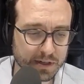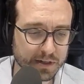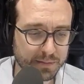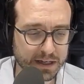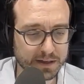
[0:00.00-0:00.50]

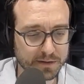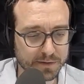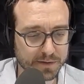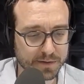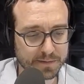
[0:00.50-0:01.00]

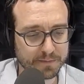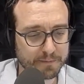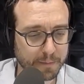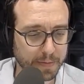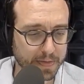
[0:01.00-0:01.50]
pens.
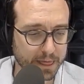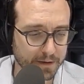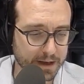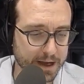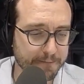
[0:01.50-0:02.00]

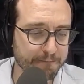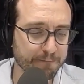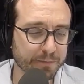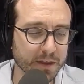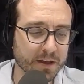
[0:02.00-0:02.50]
Okay?
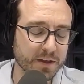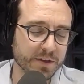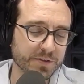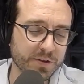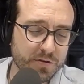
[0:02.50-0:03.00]

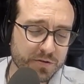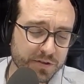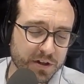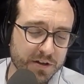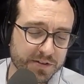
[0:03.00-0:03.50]
So whose
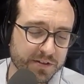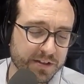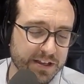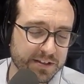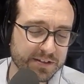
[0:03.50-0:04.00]
clothes are
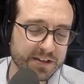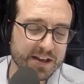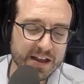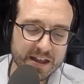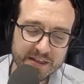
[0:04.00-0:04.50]
these?
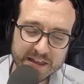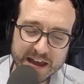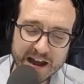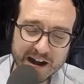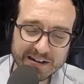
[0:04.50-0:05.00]
They
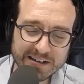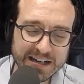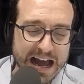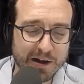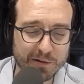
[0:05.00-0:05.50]
aren't
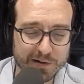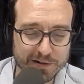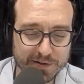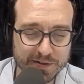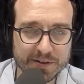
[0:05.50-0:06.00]

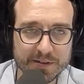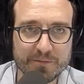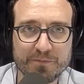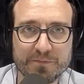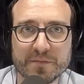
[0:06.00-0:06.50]
ours.
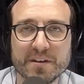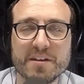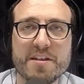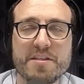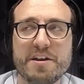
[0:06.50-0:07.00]

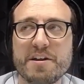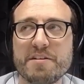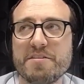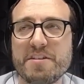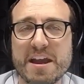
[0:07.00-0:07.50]
They're
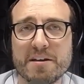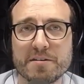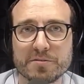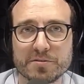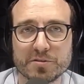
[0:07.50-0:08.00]

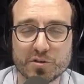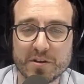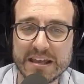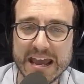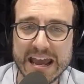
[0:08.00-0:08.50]
theirs.
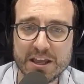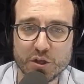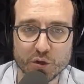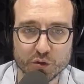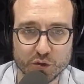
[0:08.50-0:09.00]
Son de
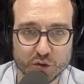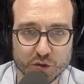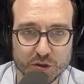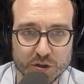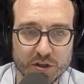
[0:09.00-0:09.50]
ellos.
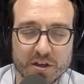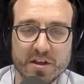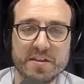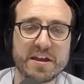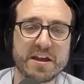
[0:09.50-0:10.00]

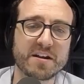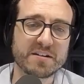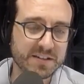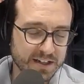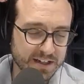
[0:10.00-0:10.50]
They
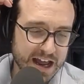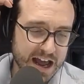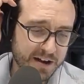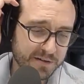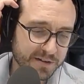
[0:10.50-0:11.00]
aren't
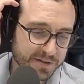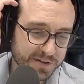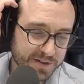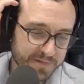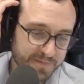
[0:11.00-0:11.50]
ours.